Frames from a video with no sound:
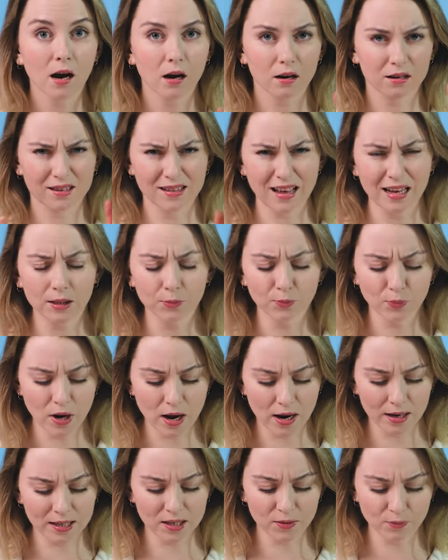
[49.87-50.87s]
because that
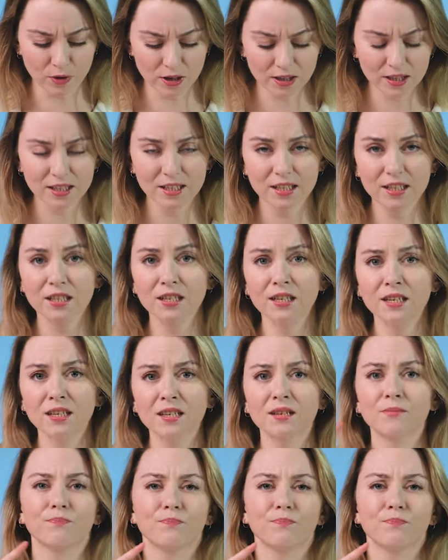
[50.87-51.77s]
implies marketing,